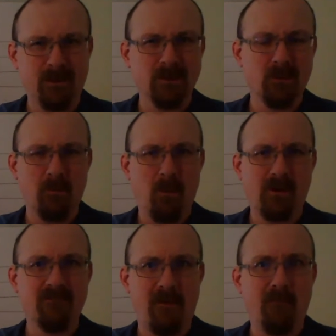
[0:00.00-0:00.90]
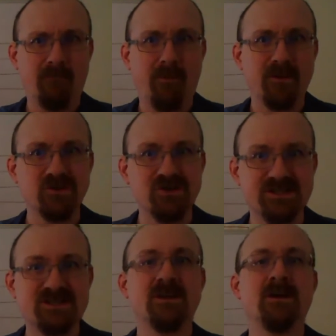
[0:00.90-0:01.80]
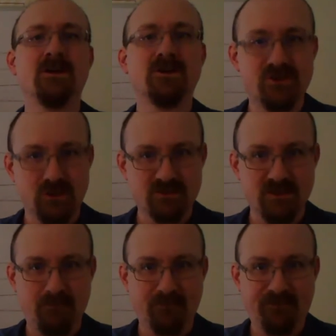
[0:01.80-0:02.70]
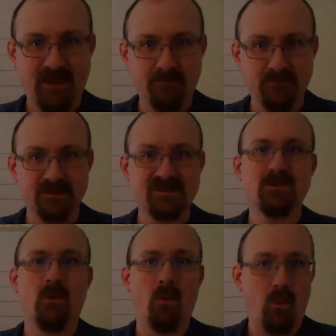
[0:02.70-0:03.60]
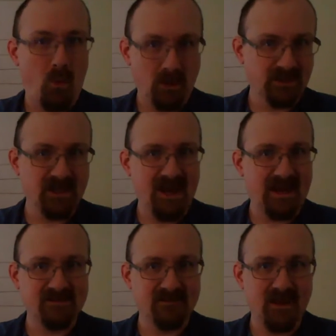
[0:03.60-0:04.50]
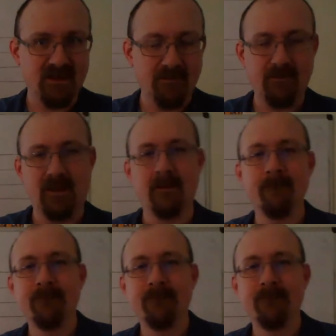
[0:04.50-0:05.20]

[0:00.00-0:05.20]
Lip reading: a little more involved than just two simple statements, one connective kind of thing.